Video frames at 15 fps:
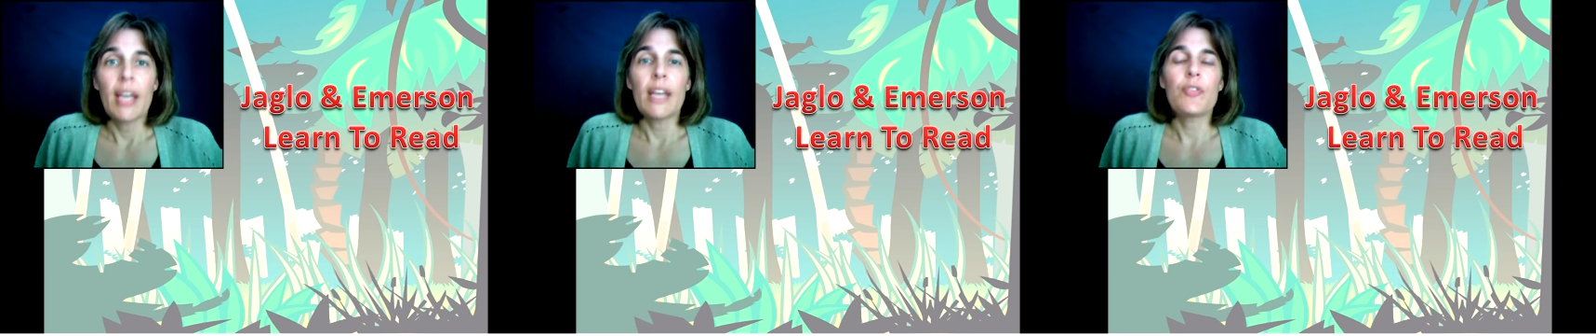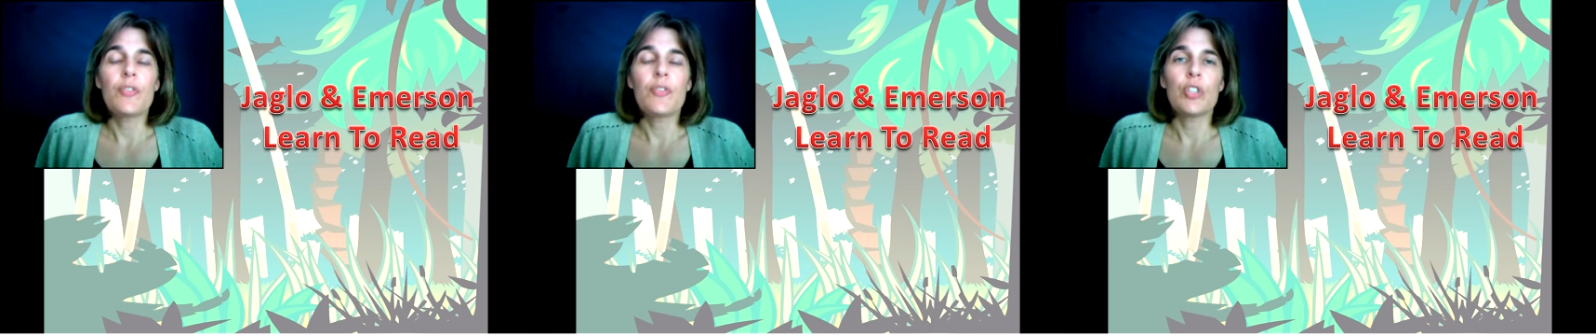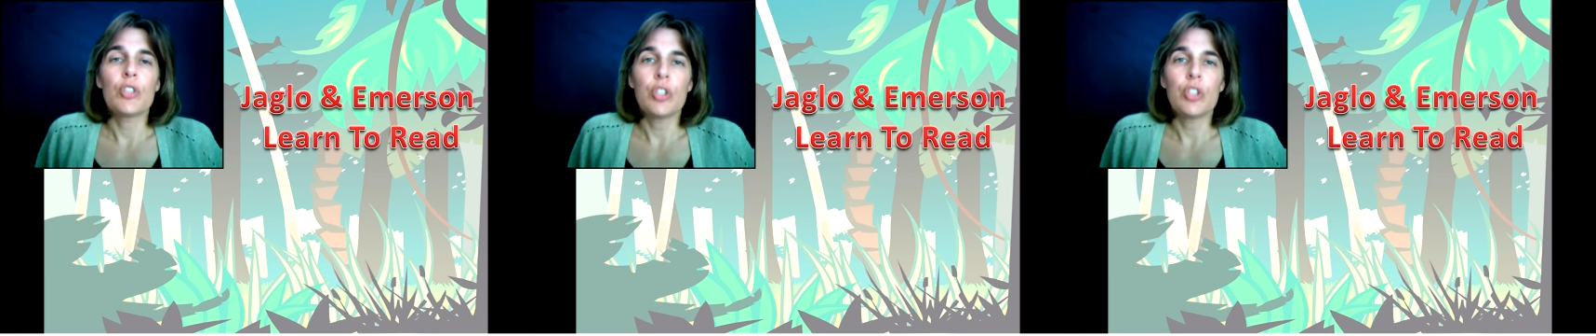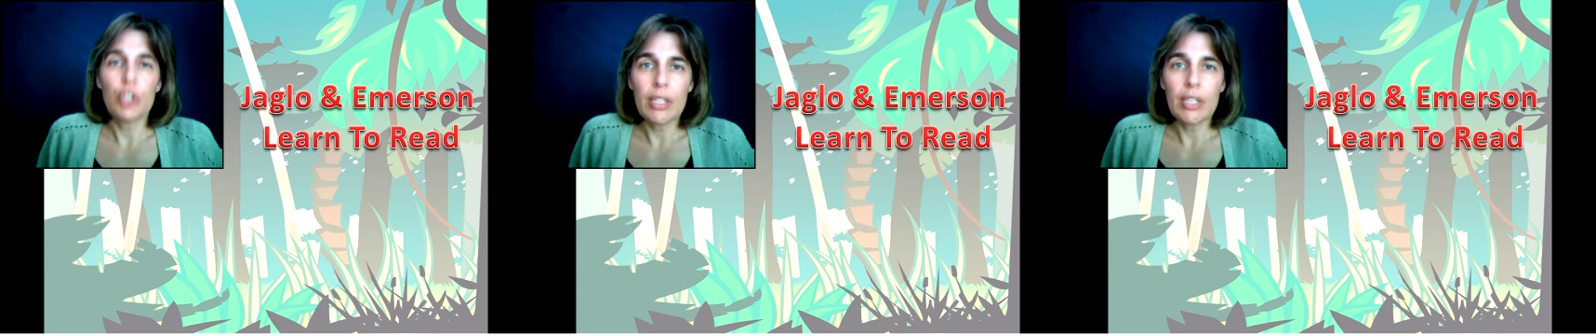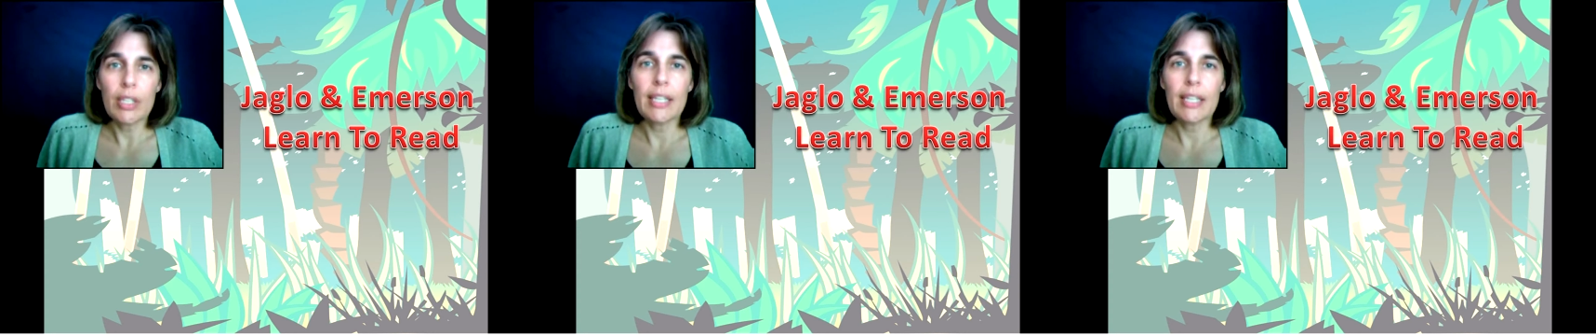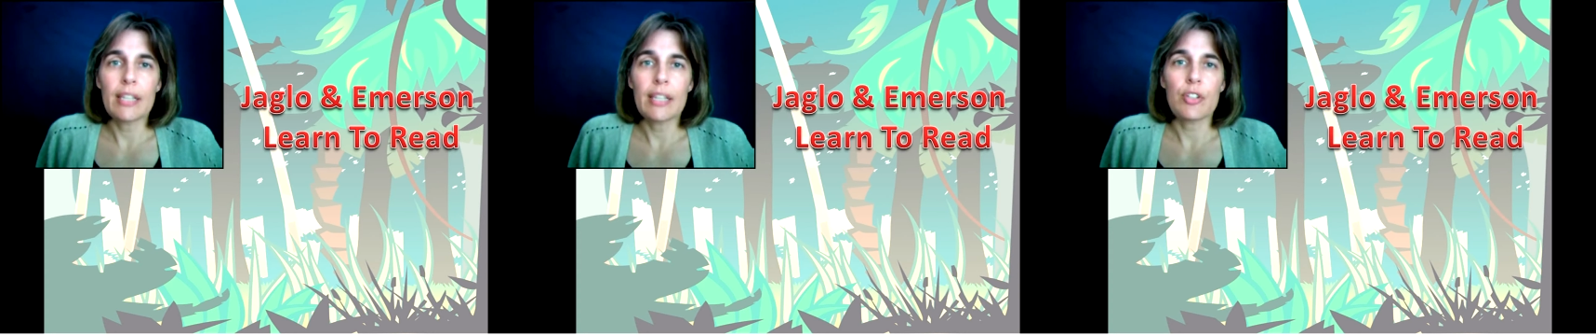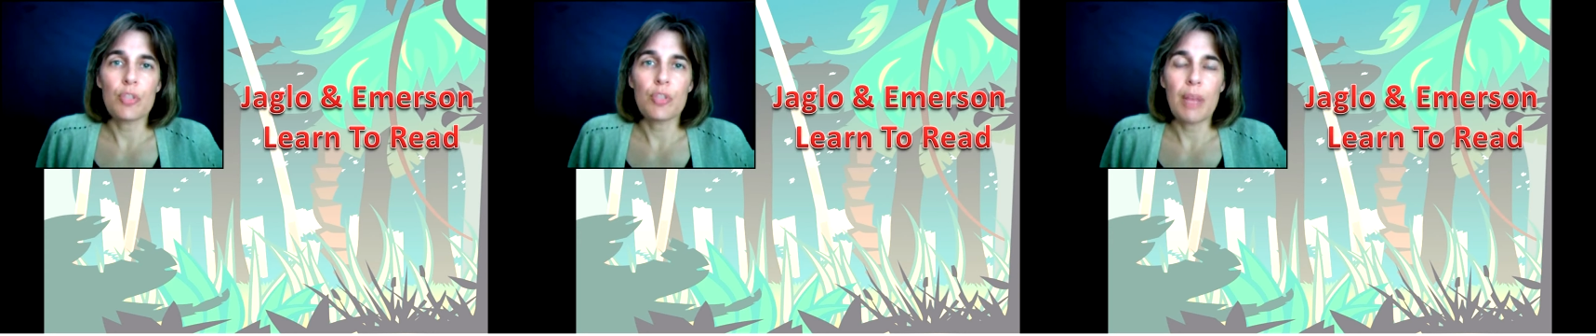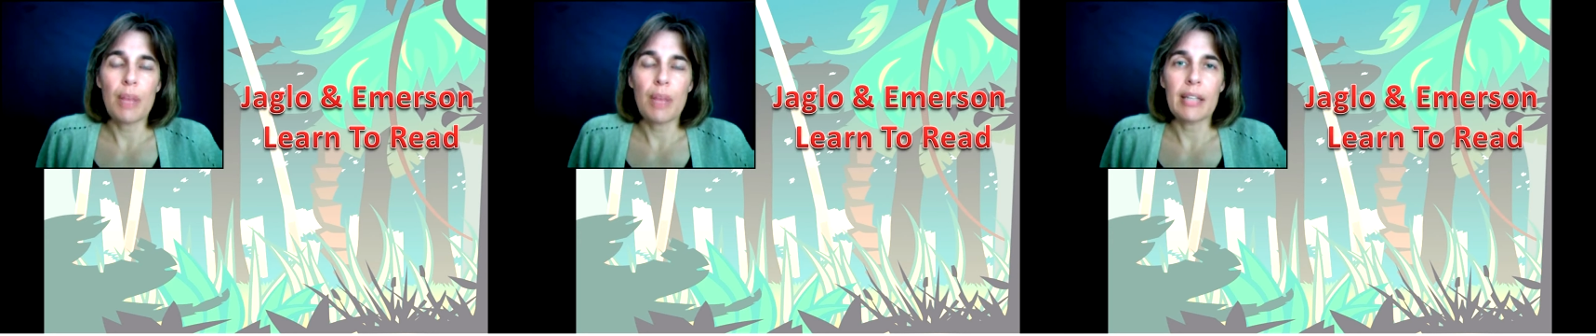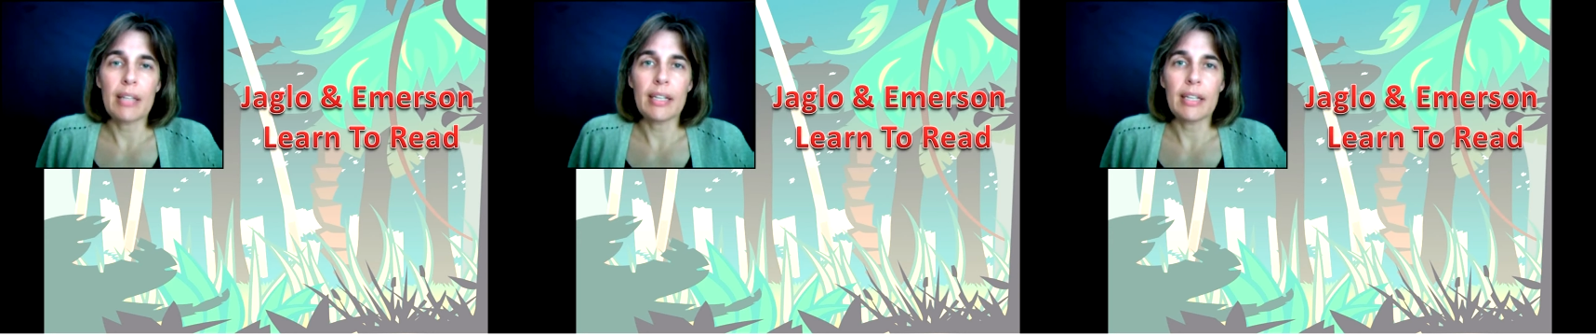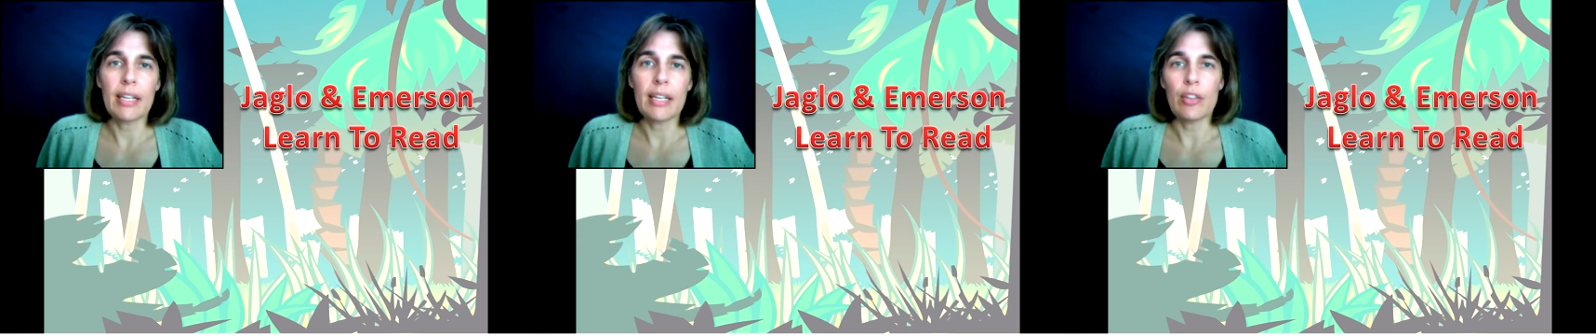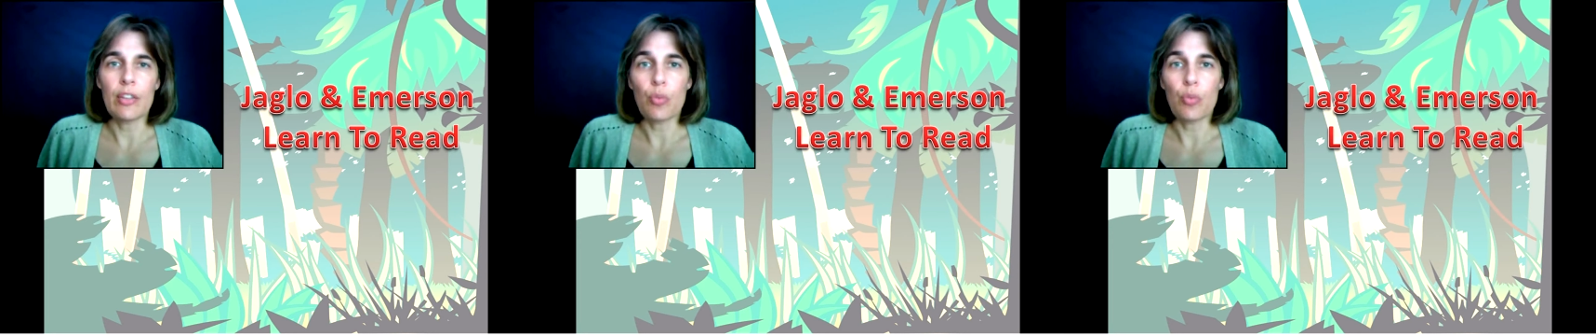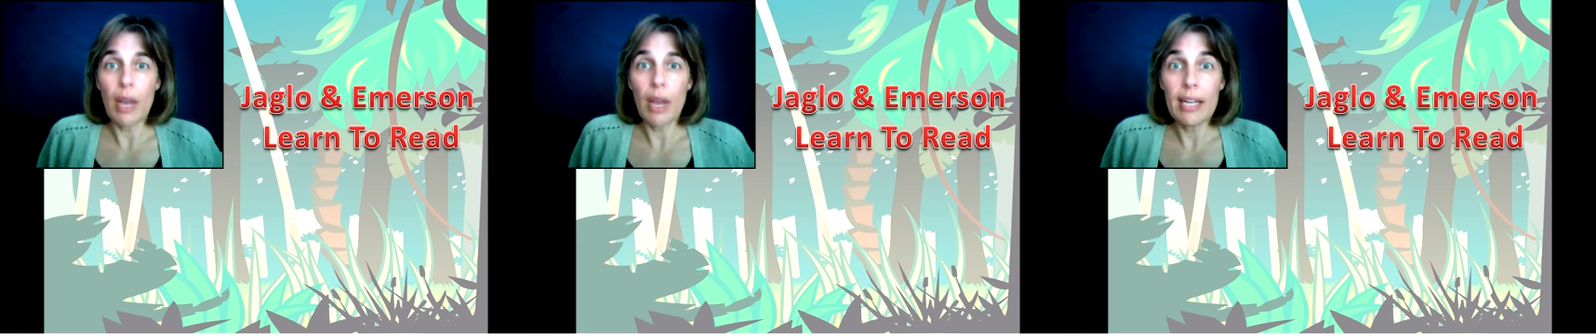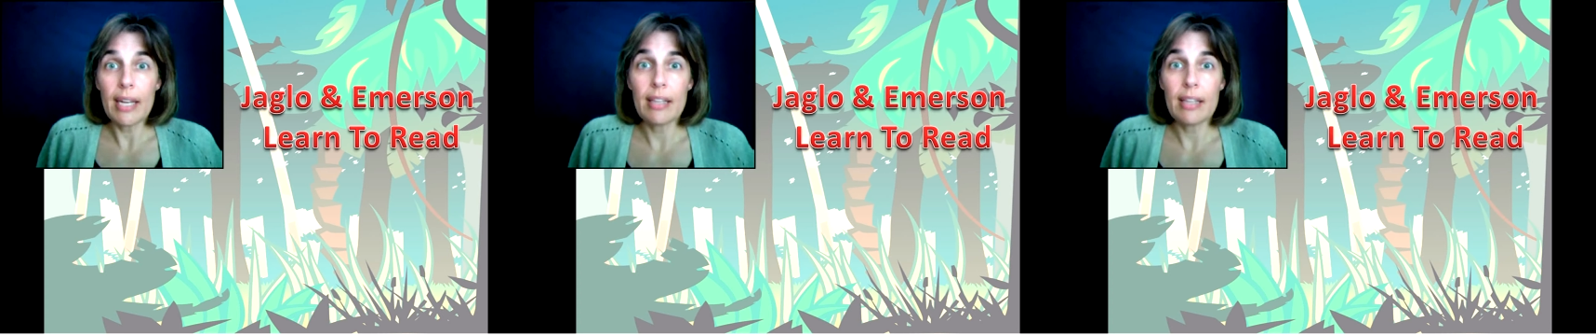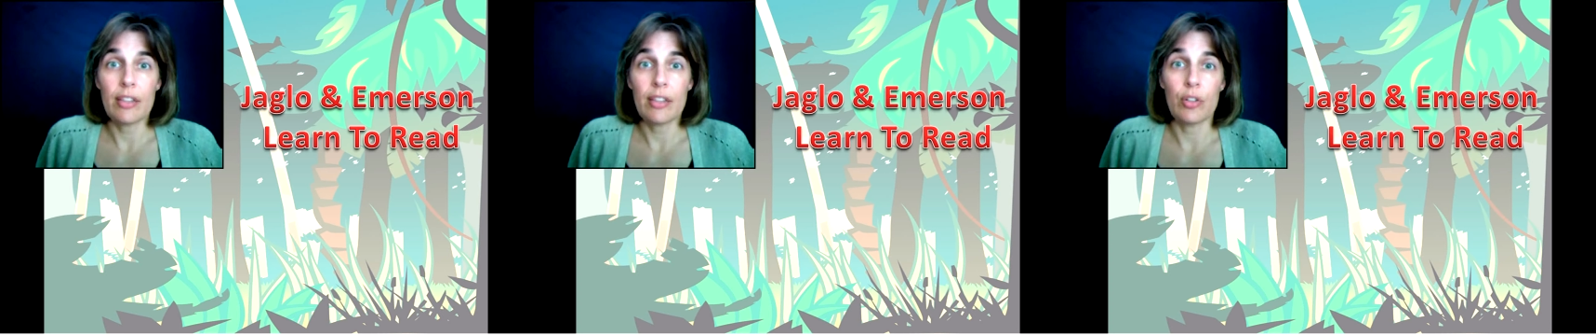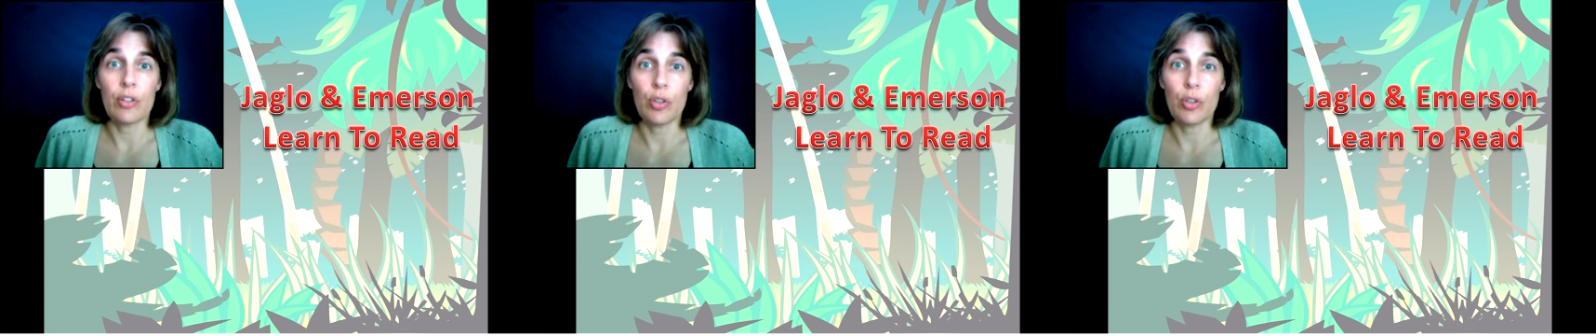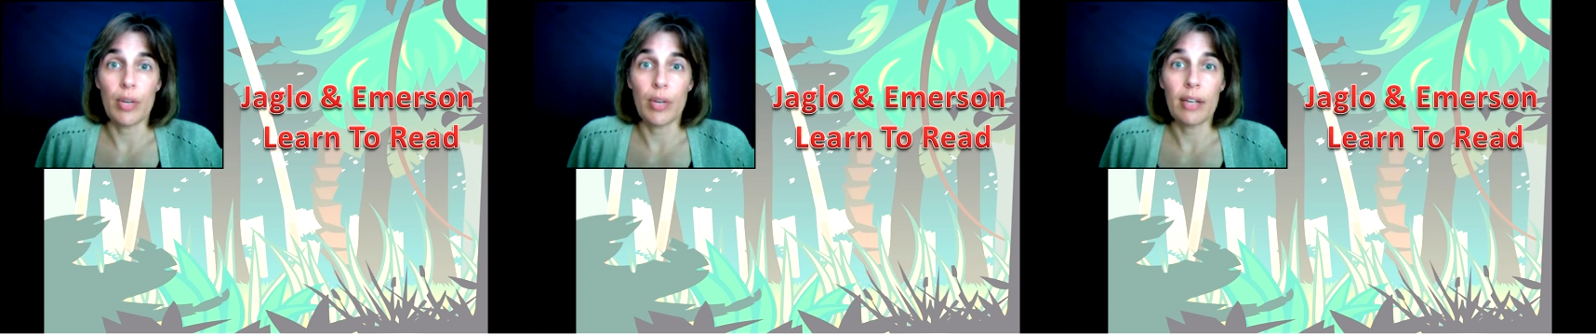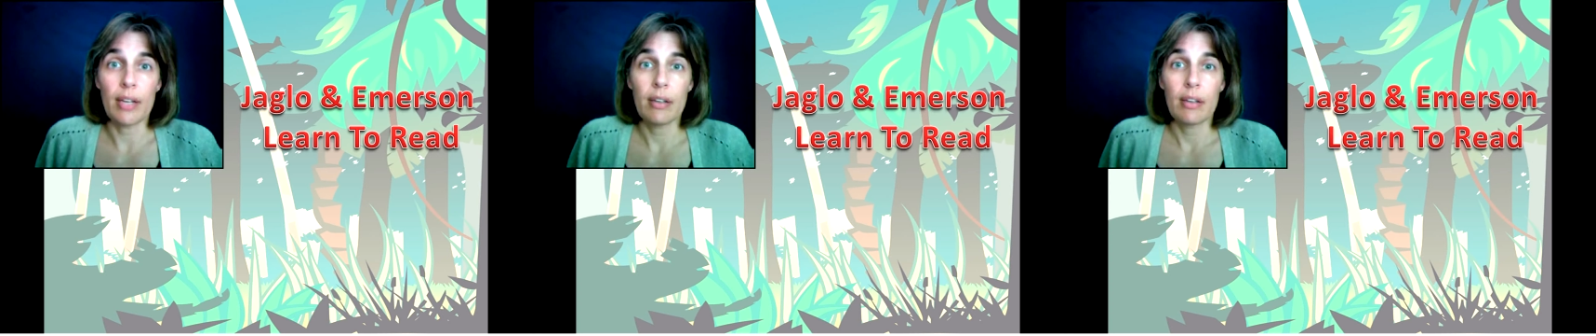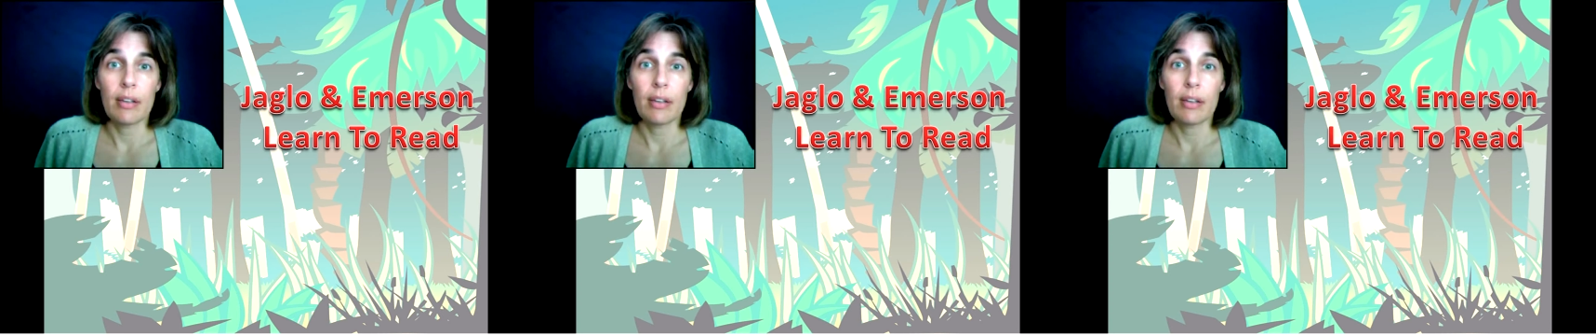If you're looking at their spelling in the writing that they're doing,